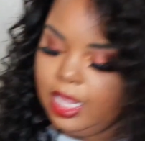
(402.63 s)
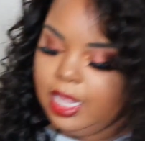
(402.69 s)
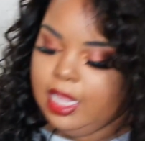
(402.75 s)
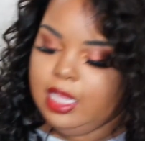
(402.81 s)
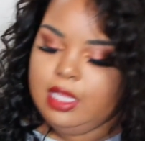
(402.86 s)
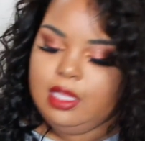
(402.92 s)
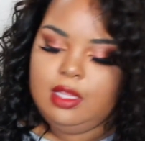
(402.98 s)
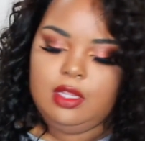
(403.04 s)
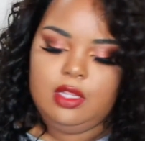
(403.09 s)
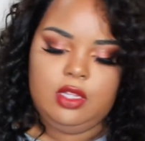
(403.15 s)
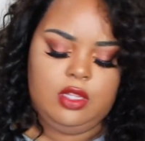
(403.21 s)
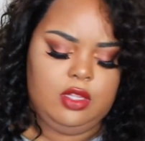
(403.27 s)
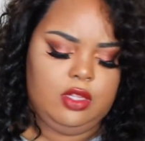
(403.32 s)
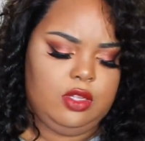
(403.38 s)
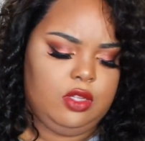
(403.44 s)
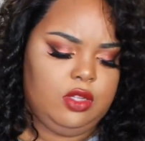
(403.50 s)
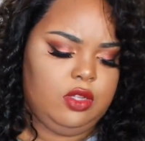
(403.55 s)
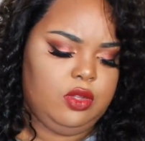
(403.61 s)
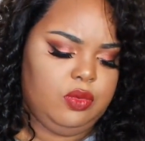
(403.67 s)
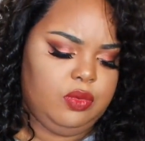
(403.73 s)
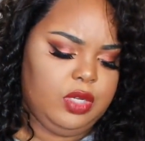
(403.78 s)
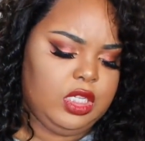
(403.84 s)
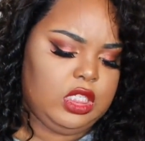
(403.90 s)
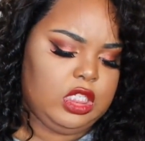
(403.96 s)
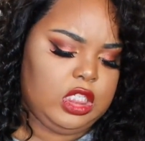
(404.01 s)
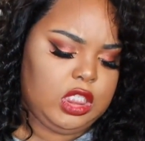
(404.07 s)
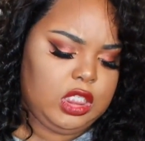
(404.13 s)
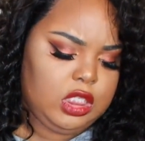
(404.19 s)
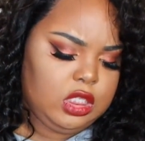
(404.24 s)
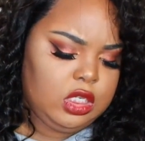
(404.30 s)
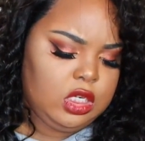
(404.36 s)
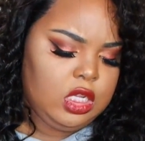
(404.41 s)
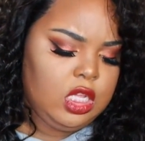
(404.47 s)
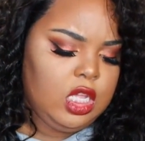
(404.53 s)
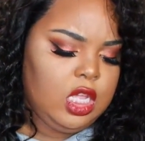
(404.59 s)
thing, which
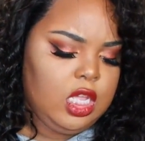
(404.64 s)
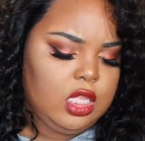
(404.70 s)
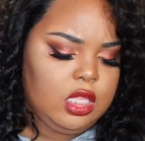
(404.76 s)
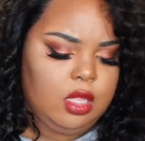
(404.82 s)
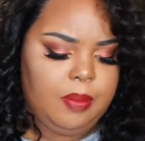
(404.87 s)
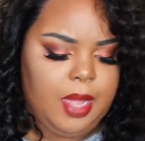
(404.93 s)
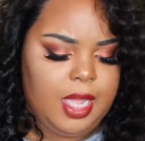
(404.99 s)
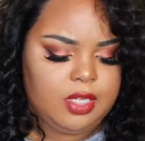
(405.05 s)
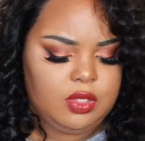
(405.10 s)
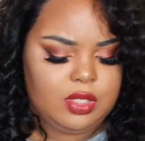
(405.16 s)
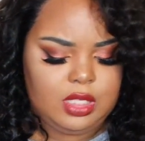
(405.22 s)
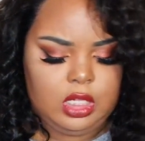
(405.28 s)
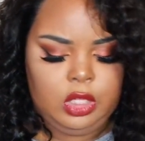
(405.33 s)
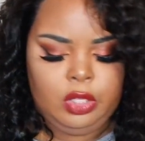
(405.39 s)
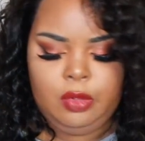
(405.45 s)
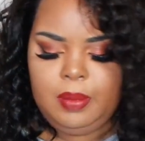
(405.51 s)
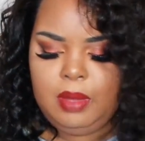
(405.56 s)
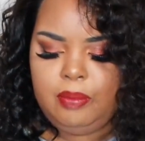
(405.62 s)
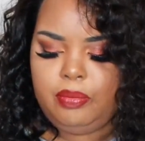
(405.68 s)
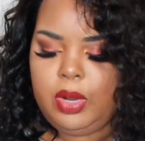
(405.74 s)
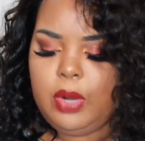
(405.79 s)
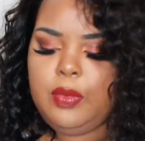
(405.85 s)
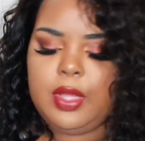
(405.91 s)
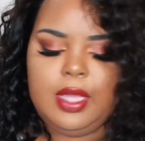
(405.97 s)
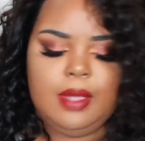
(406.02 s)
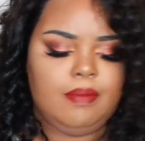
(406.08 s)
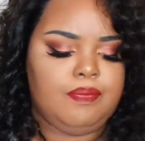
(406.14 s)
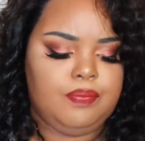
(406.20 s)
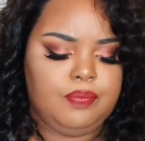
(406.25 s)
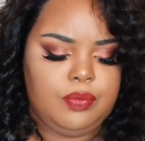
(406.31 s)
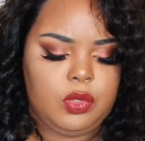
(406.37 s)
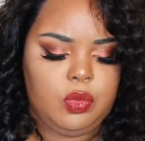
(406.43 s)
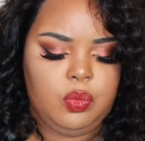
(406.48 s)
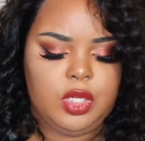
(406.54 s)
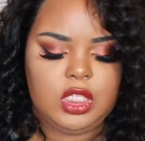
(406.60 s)
the box is a little bit broken,
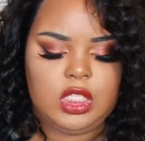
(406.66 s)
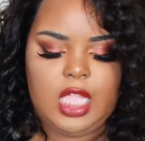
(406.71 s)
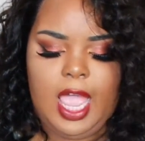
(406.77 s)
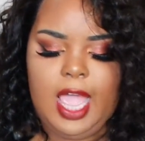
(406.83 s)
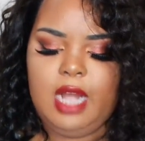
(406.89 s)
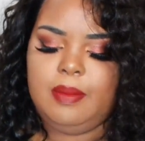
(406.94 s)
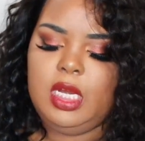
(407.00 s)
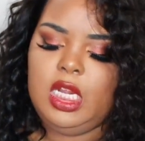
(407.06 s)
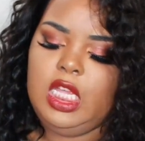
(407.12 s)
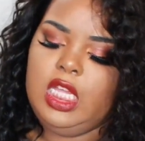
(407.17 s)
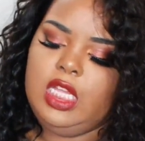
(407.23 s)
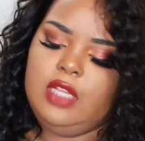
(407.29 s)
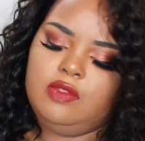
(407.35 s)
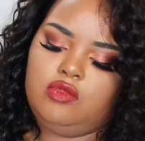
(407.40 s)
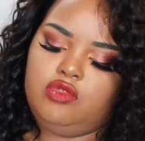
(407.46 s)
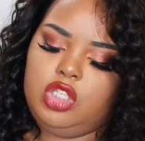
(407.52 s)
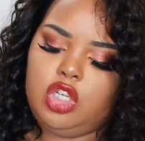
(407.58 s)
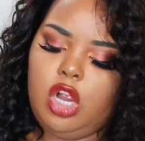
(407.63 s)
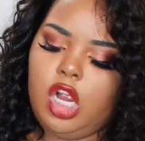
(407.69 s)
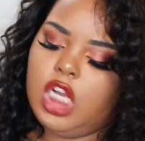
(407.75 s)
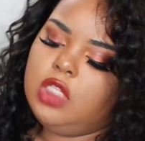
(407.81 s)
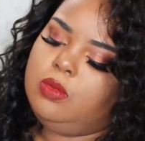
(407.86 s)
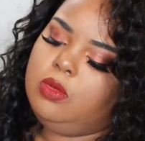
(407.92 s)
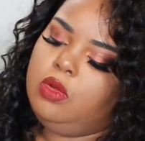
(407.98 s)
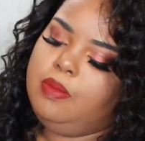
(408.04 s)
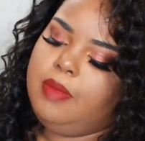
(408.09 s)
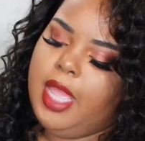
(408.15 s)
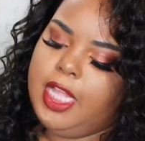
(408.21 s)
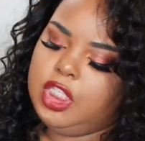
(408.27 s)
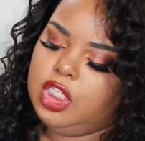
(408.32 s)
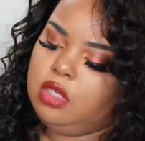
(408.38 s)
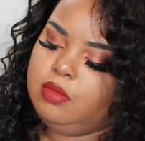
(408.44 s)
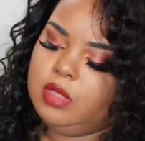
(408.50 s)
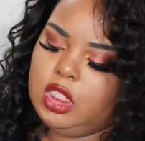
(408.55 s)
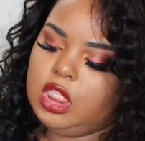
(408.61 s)
was the Adam and Eve Rechargeable
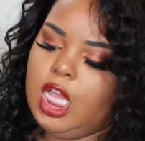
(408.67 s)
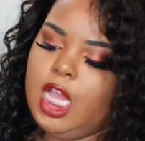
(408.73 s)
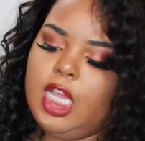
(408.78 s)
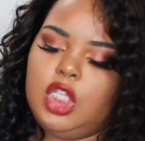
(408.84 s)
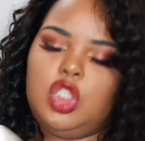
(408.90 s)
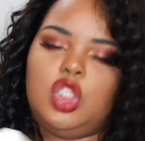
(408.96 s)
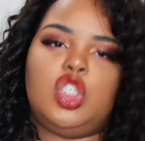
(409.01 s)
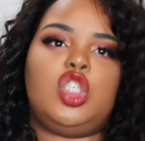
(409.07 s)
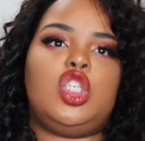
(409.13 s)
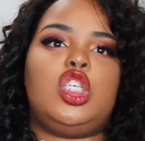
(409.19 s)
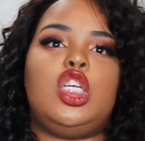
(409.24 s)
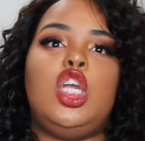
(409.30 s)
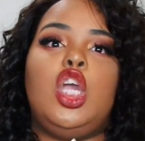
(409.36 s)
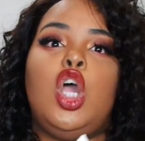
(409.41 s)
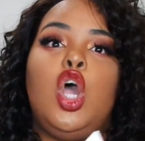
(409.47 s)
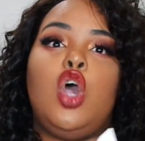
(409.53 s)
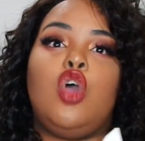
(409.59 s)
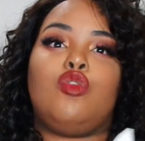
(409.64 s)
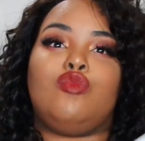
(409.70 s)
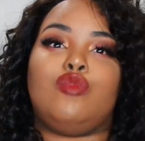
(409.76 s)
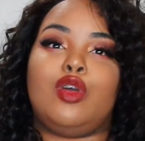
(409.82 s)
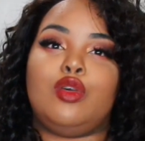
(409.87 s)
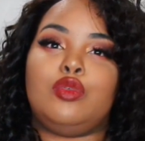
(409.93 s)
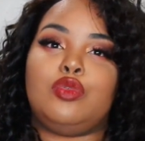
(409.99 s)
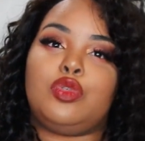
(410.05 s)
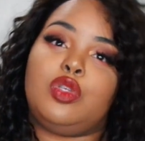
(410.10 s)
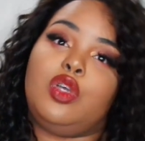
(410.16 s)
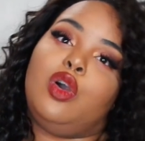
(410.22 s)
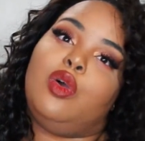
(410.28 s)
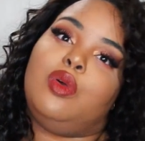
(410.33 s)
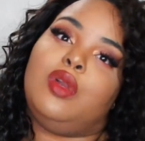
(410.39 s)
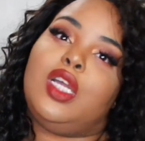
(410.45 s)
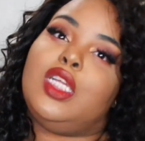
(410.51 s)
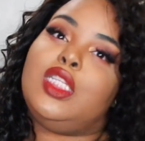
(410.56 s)
Magic Massager Rose Gold